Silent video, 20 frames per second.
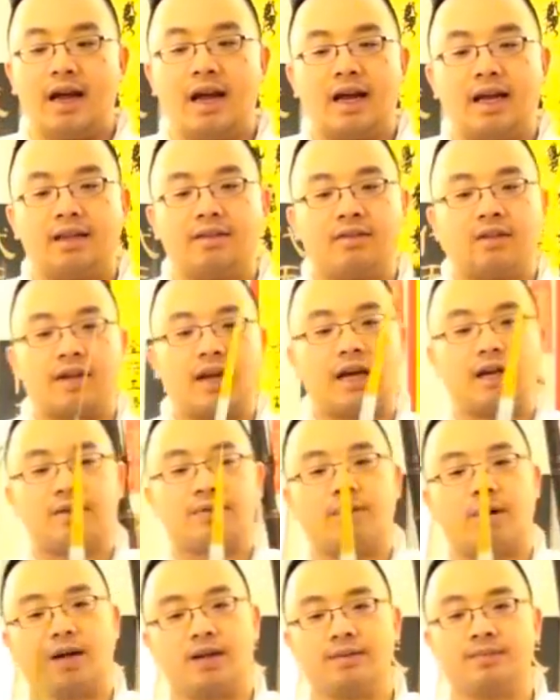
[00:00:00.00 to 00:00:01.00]
and guess
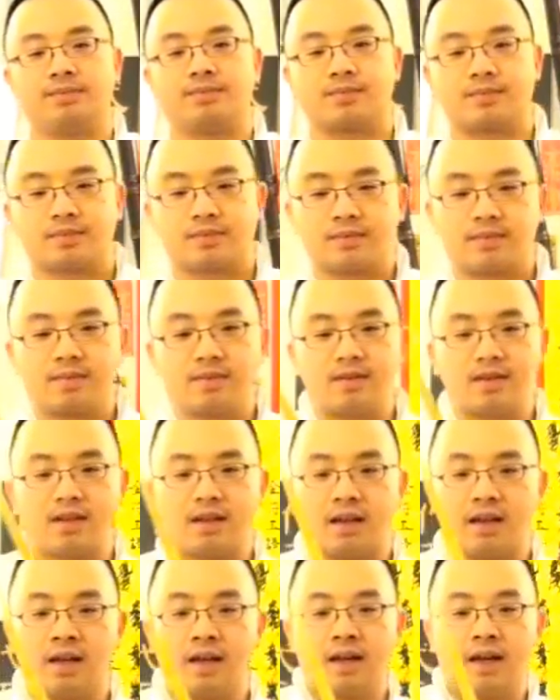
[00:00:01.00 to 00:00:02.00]
what?
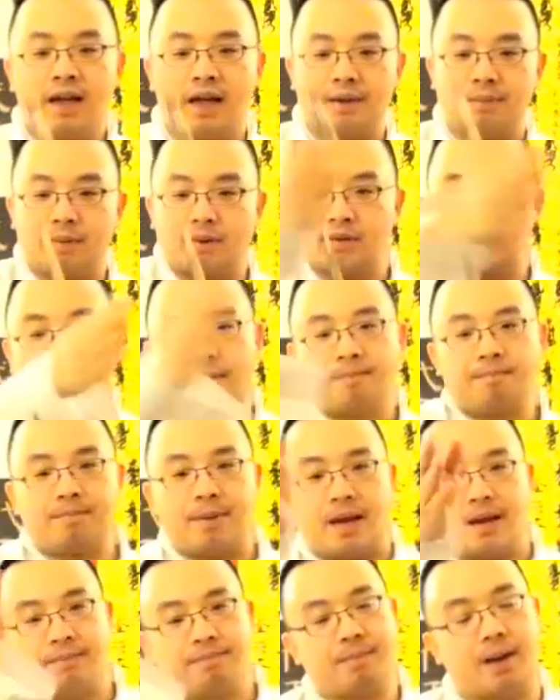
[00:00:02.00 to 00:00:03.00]
It will not
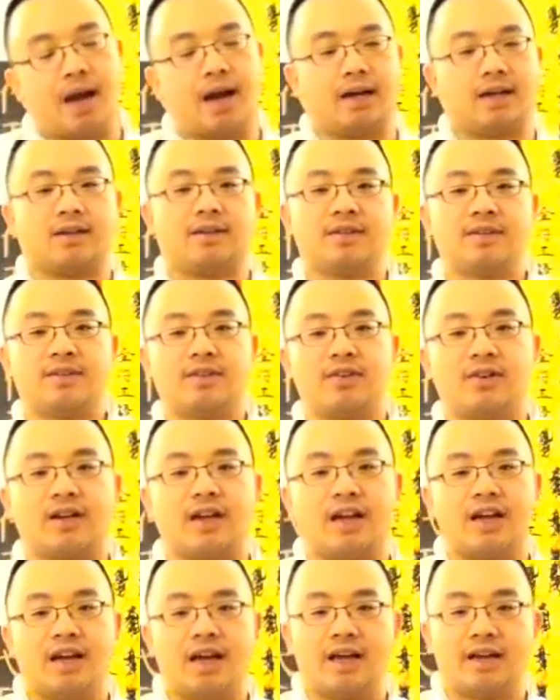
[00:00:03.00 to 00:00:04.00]
bend back,
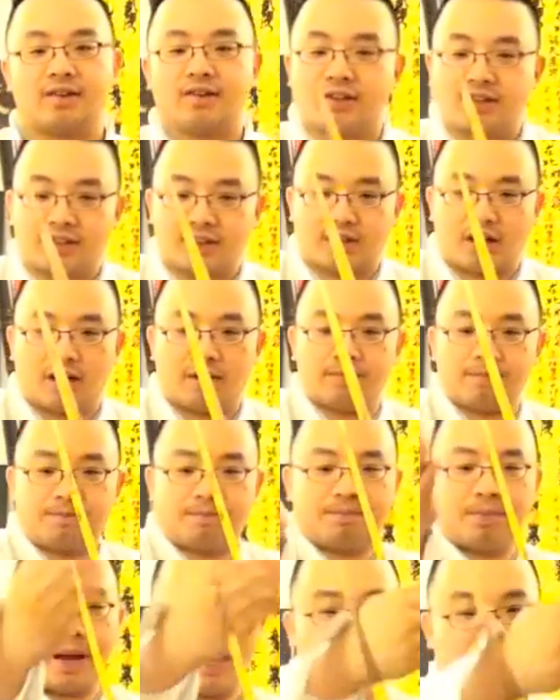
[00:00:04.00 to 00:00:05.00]
okay? It just
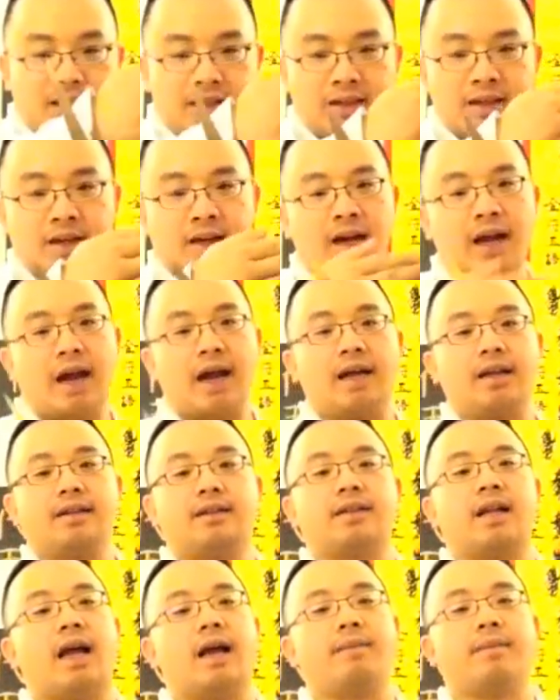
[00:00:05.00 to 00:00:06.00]
got bent
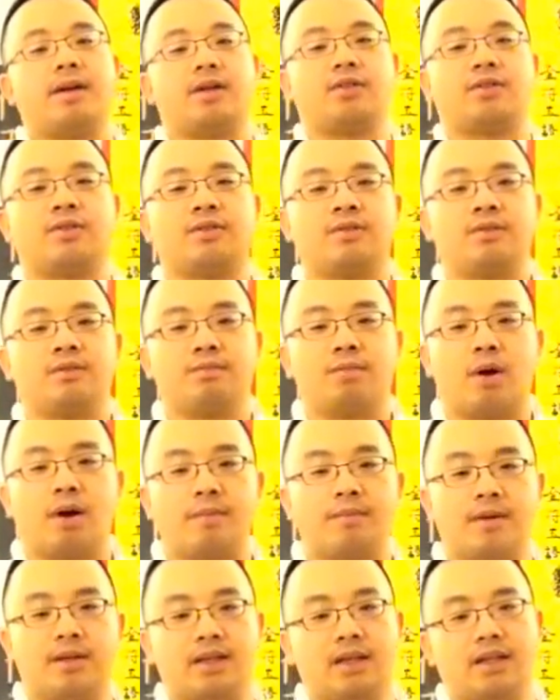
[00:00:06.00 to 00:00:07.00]
and damaged
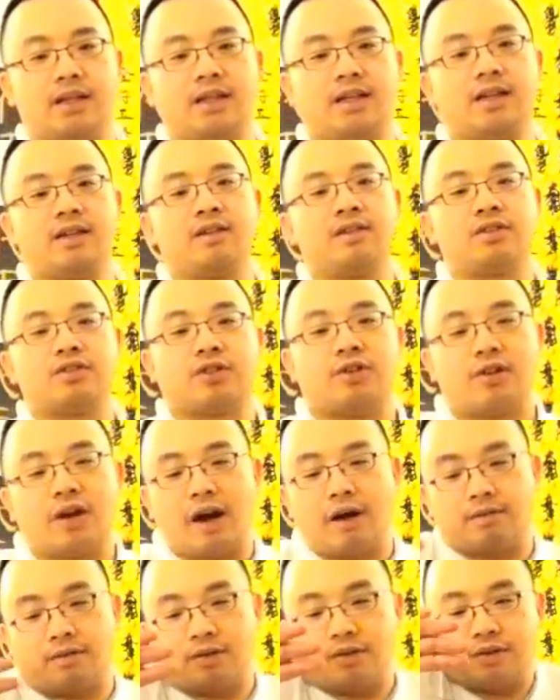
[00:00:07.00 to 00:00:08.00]
permanently. So you
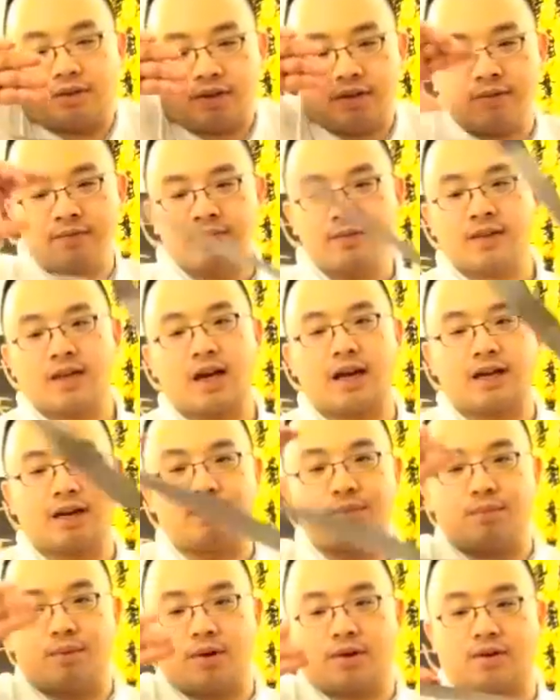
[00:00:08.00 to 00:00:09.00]
have to kind
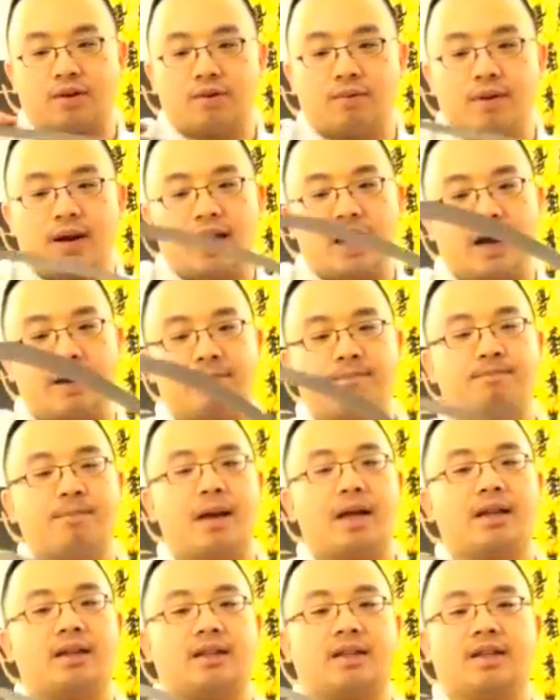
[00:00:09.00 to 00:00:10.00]
of work your way and
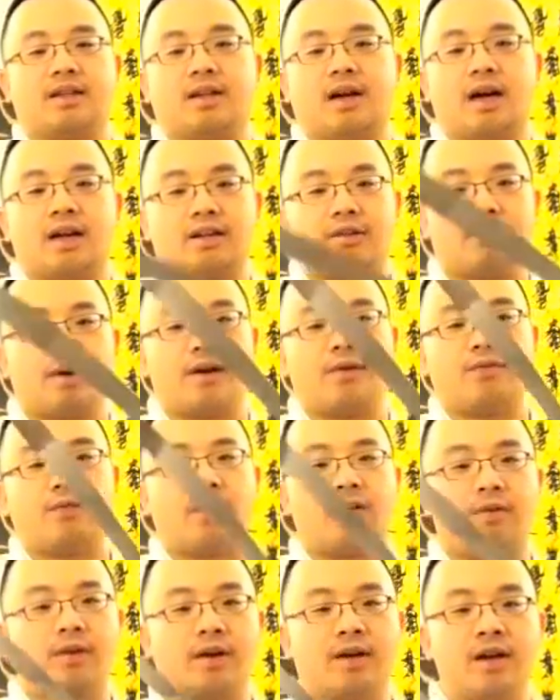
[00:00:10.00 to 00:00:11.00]
bend the other way
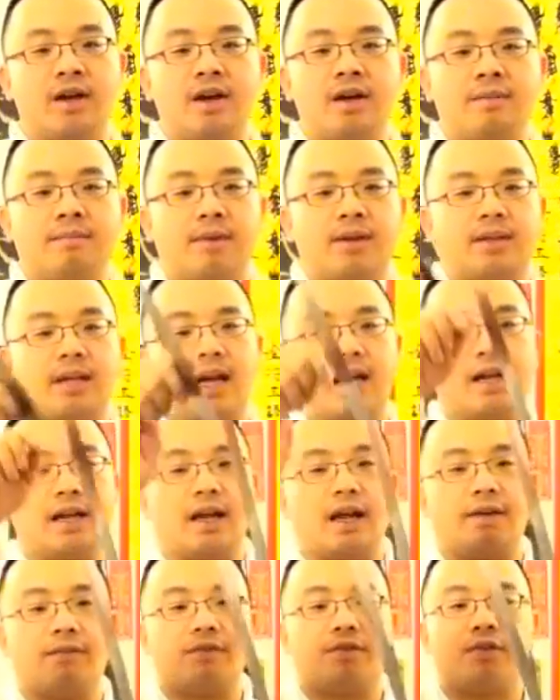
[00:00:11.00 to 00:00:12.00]
forward. But then
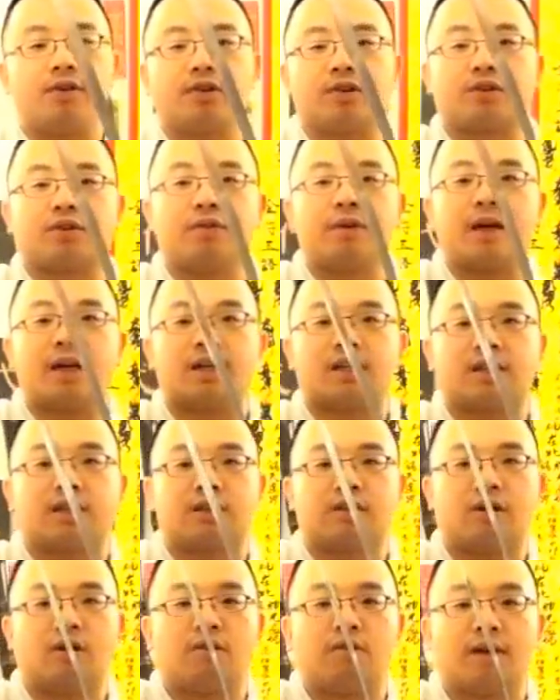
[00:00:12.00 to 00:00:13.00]
if you're doing it
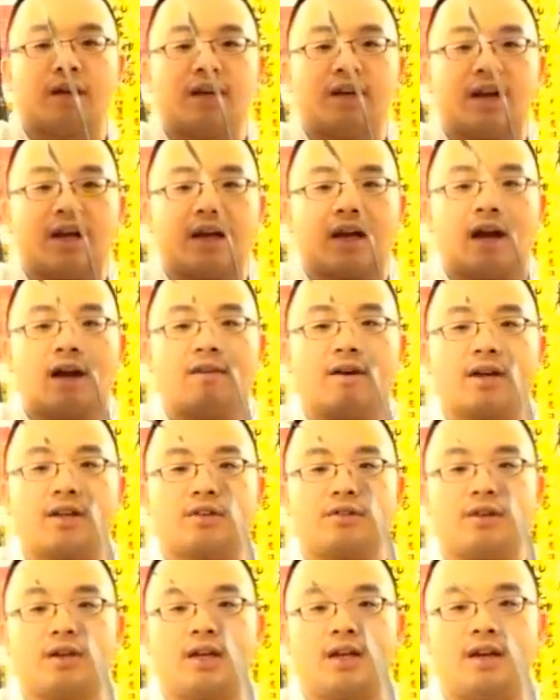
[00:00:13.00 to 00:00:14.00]
slowly, like how I
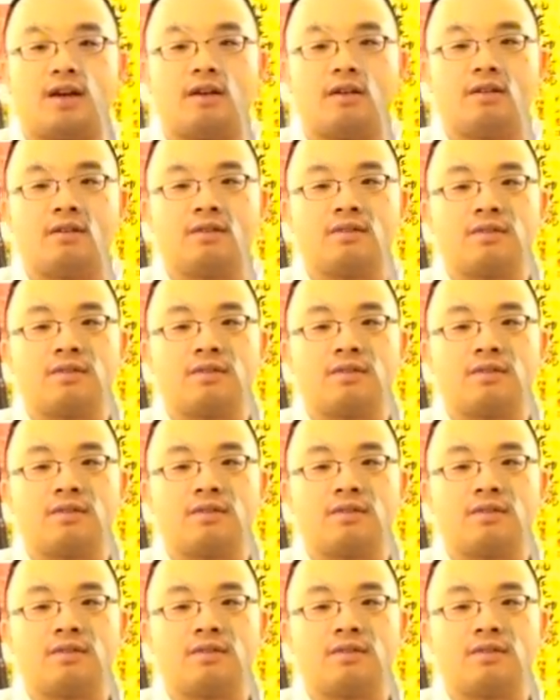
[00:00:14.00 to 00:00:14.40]
do it here,